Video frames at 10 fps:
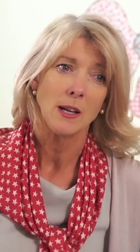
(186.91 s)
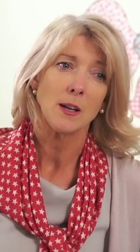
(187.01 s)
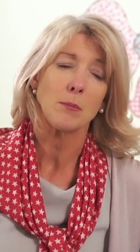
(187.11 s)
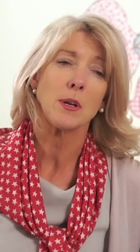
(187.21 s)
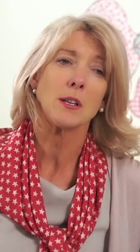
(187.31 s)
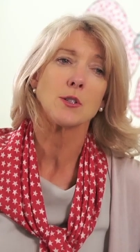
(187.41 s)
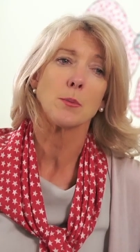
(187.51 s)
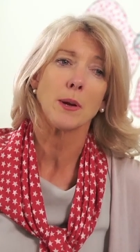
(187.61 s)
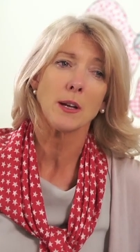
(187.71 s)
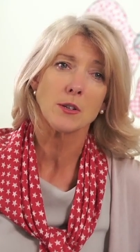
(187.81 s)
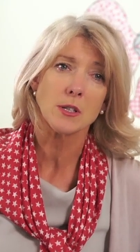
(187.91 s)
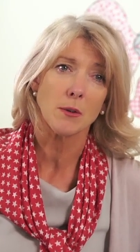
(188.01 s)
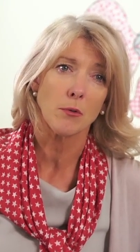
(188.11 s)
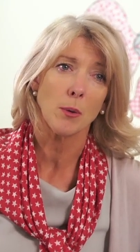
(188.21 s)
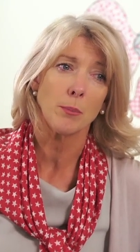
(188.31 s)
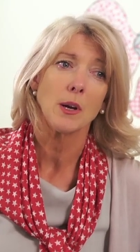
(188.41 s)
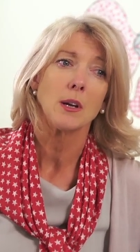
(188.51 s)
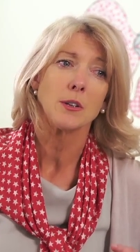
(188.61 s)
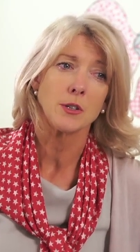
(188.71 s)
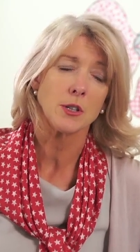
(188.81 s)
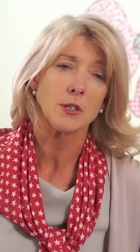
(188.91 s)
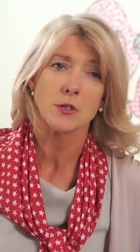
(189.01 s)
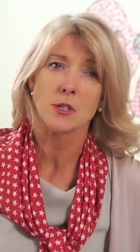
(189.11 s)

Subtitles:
It means you pick yourself up, you dust